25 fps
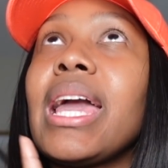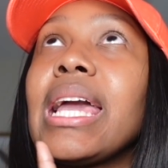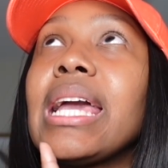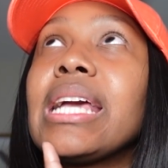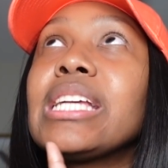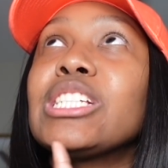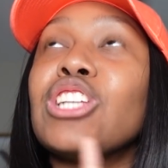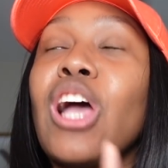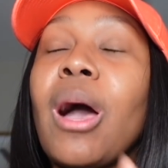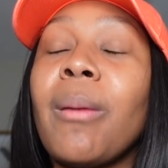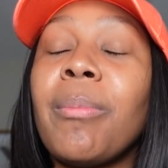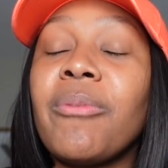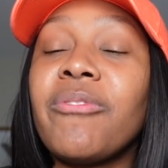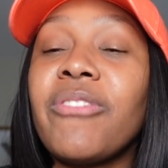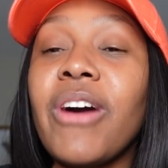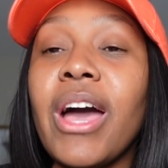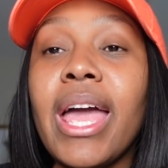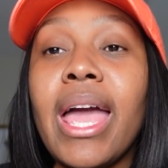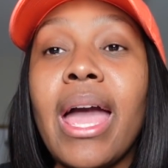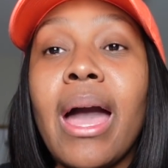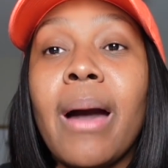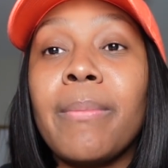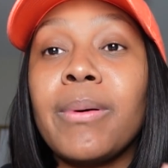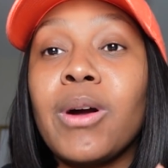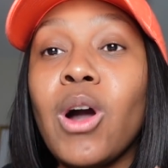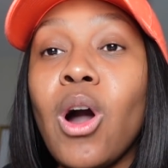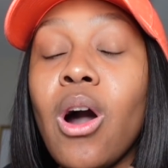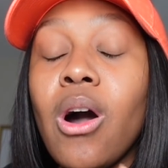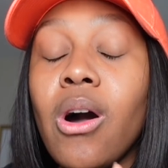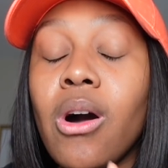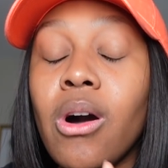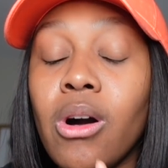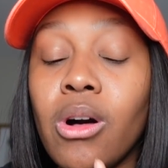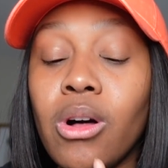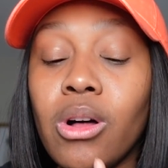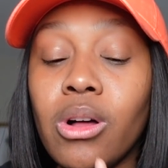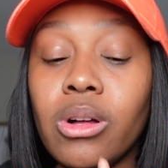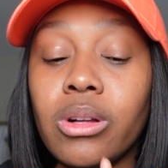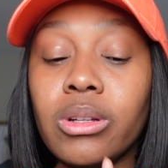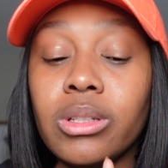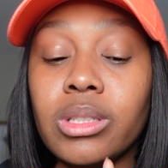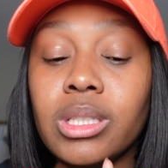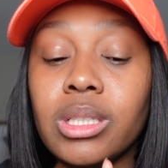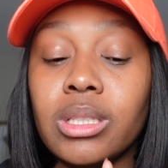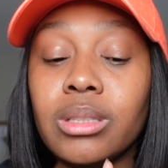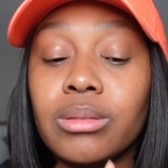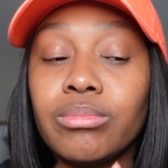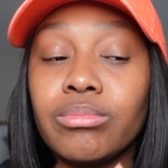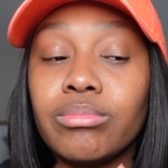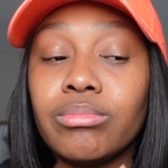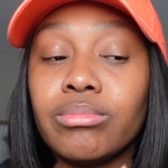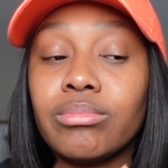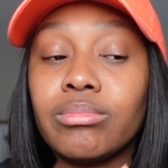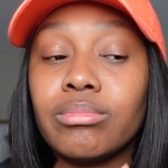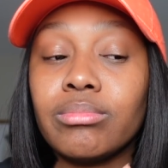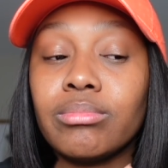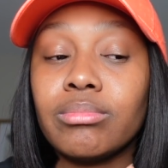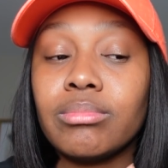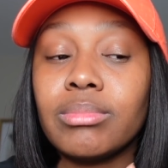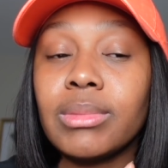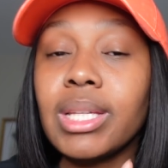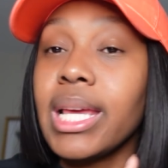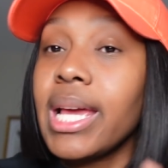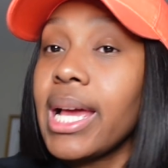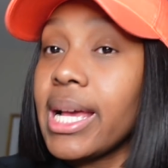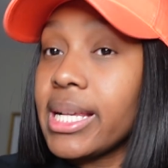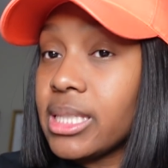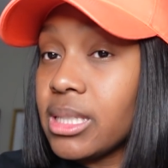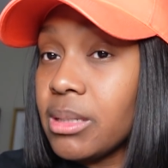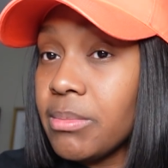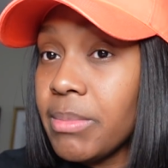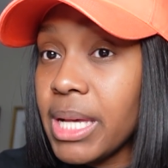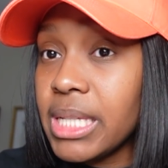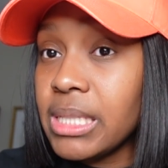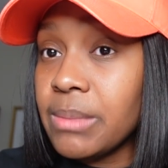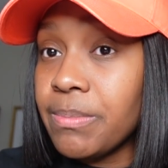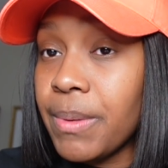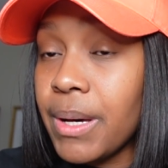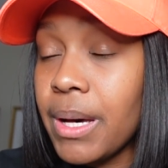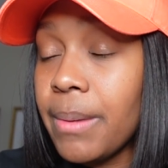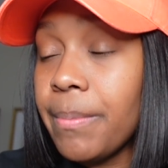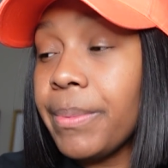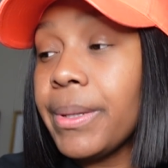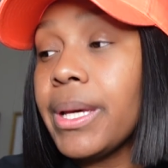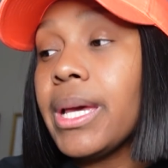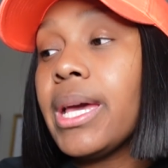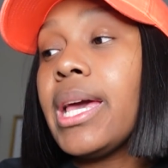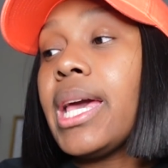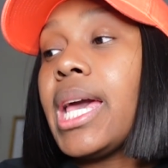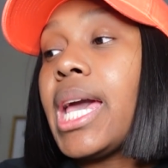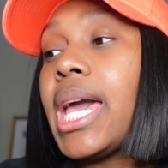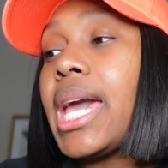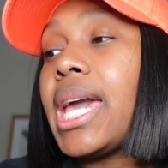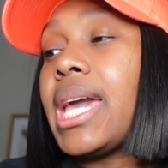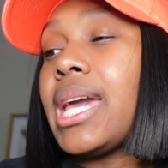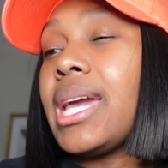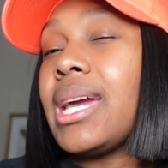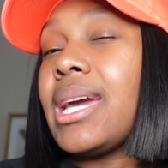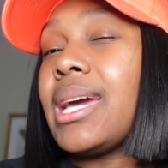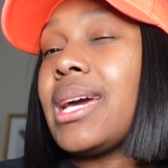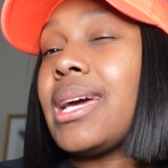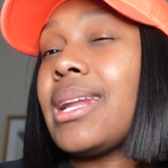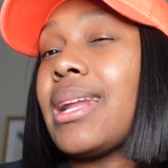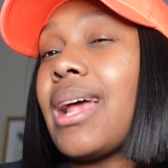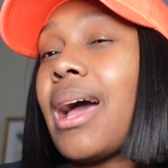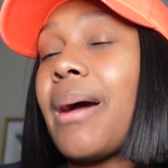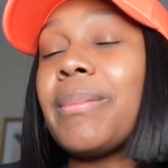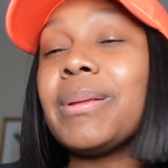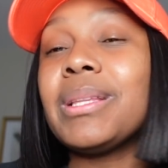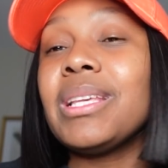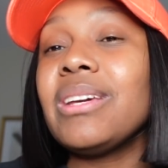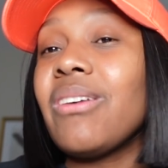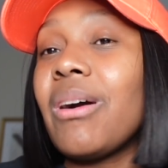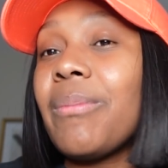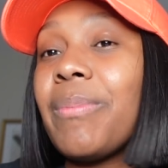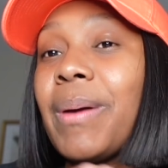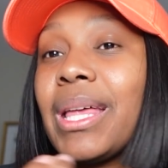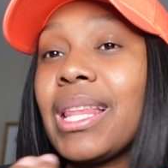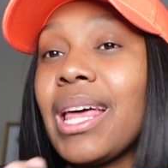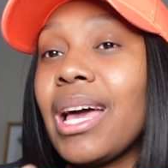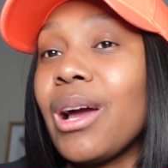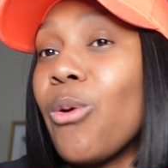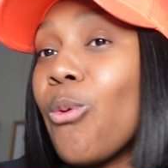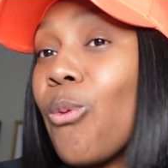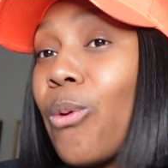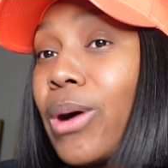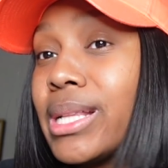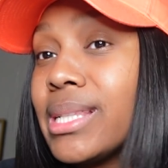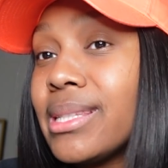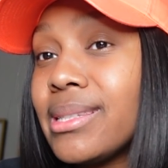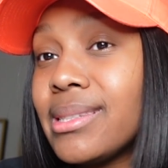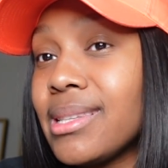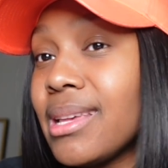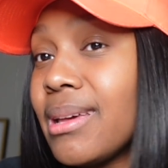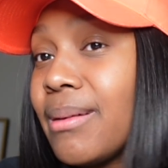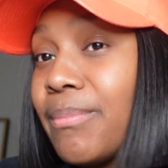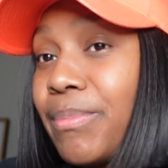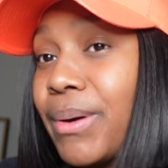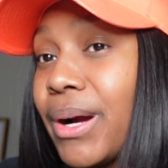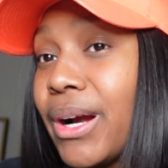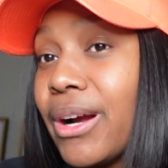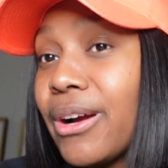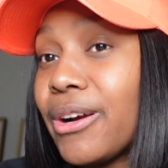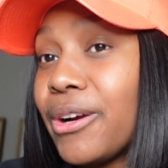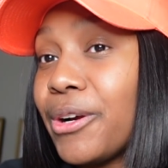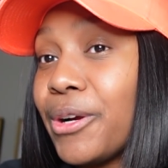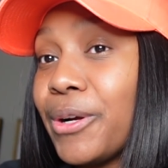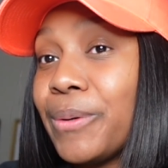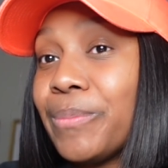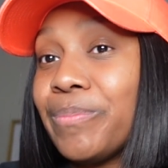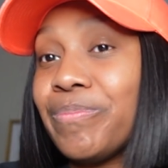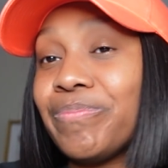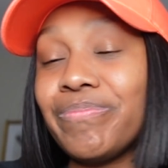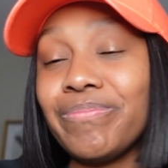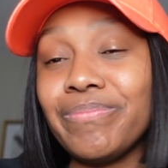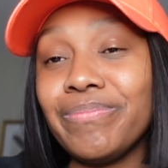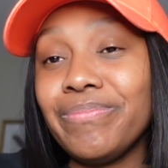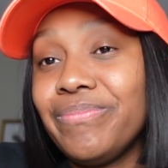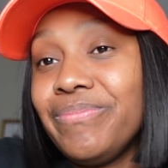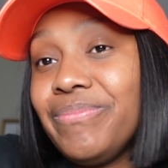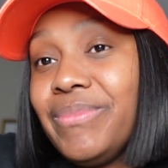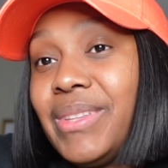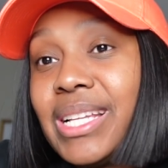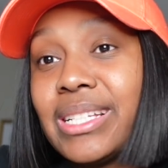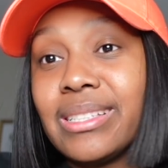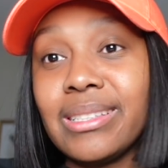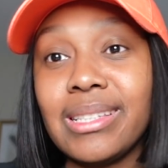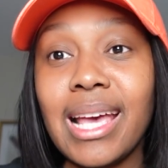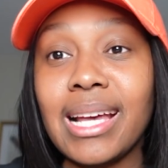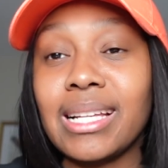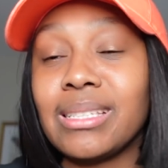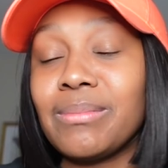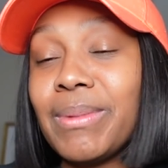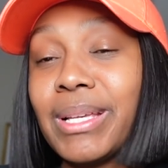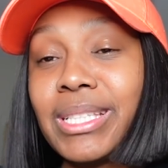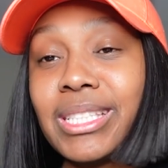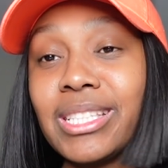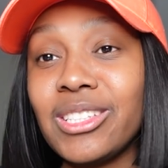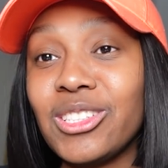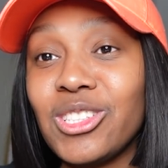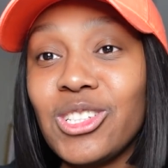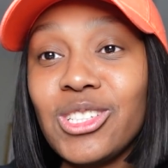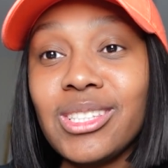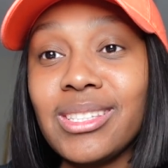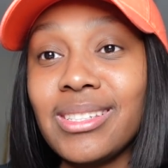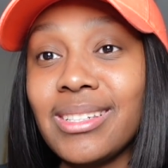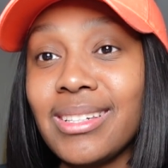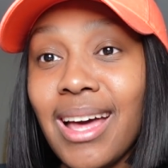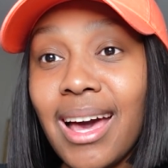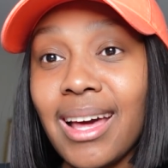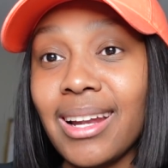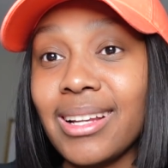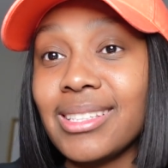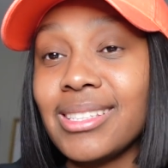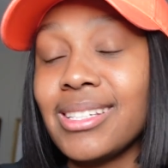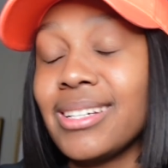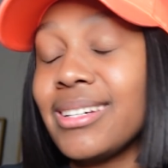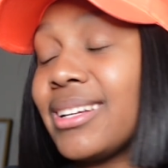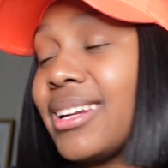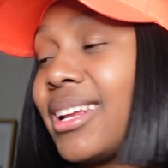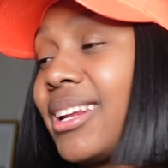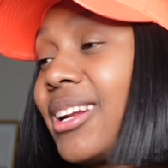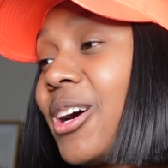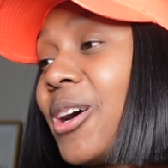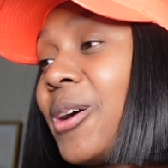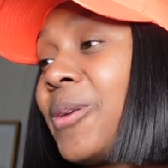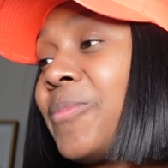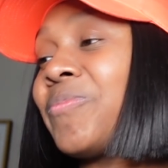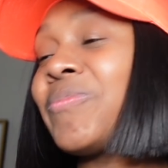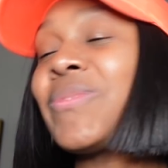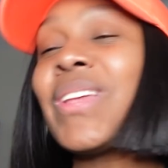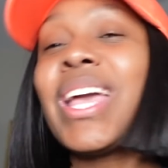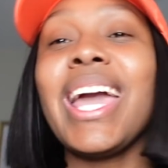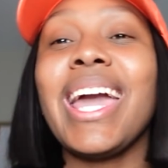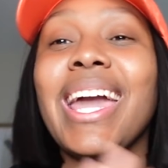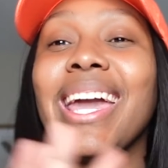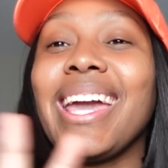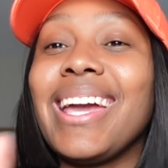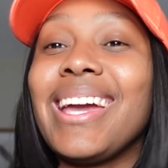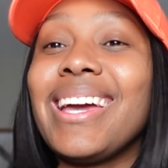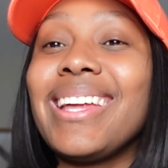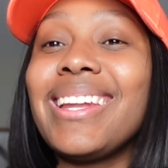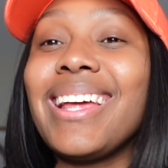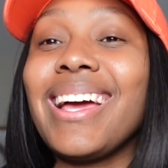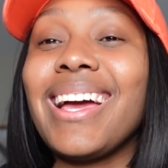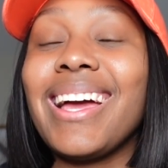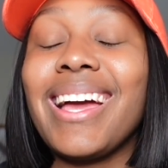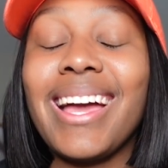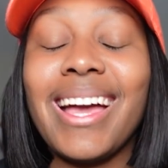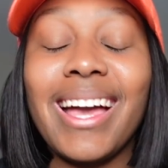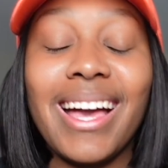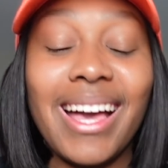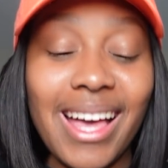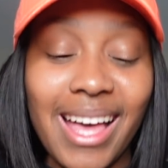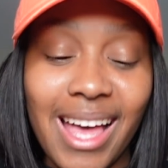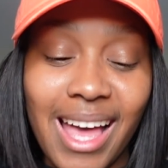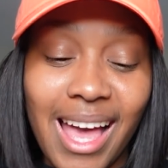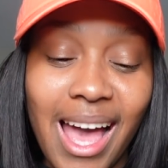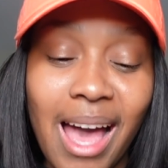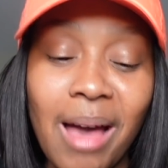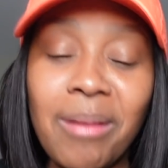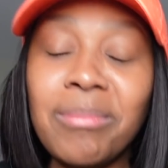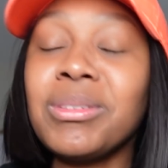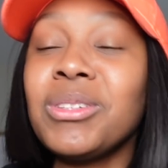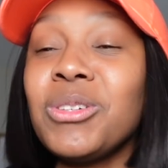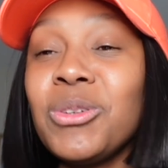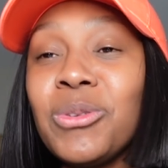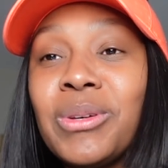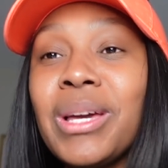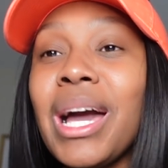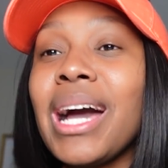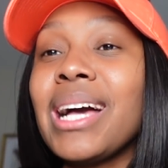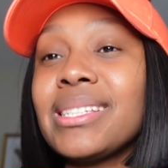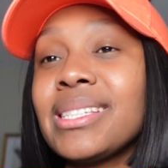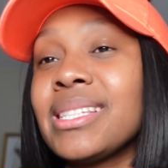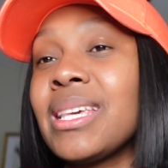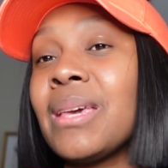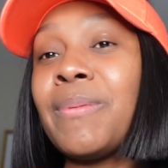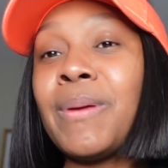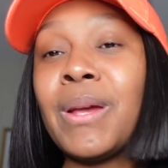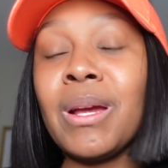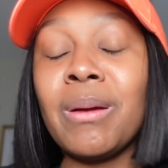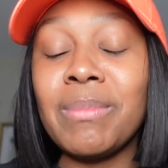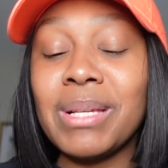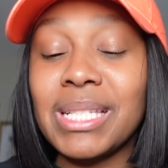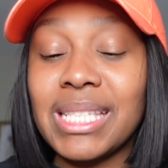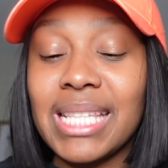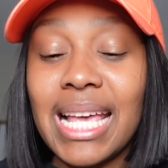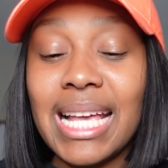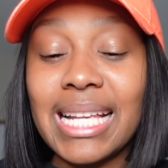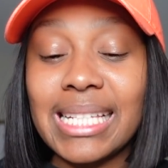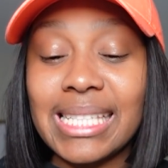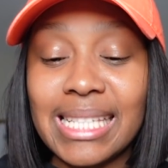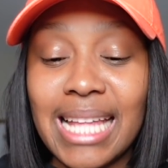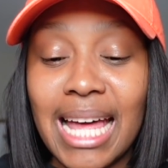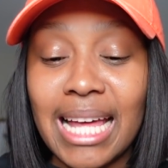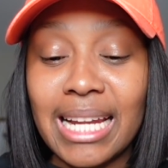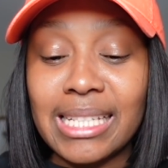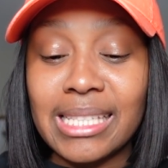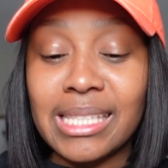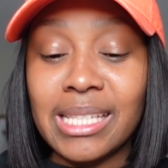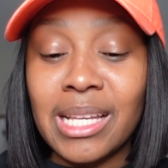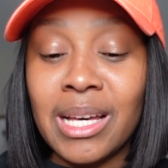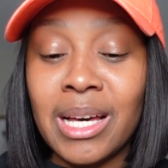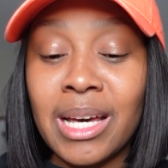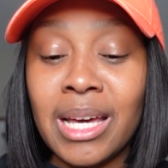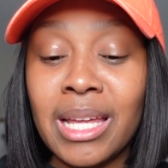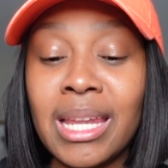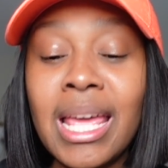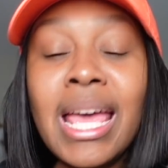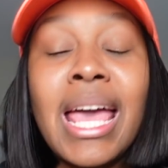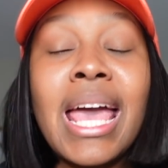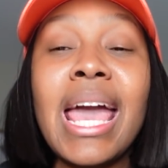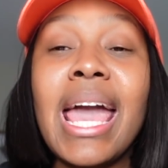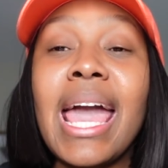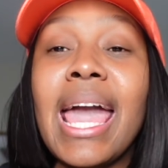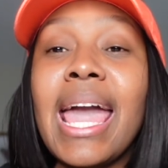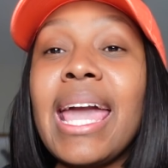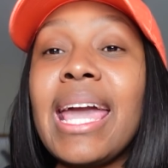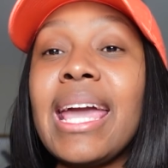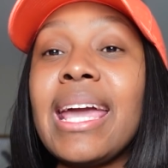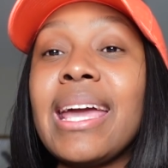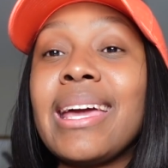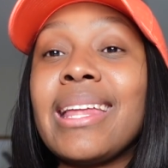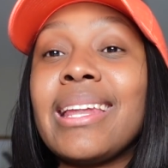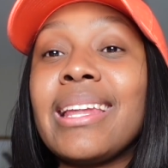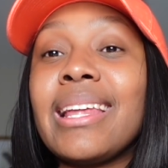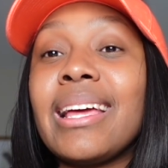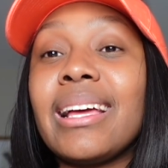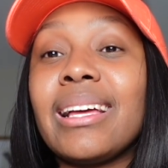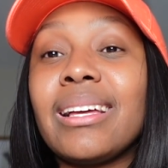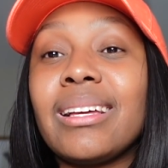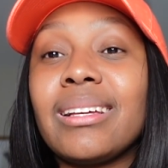Shopify app called SMS Bump. And I believe I pay like 1 cent per text message. It's not a ton at all. And you guys keep hearing me say it's not a ton, and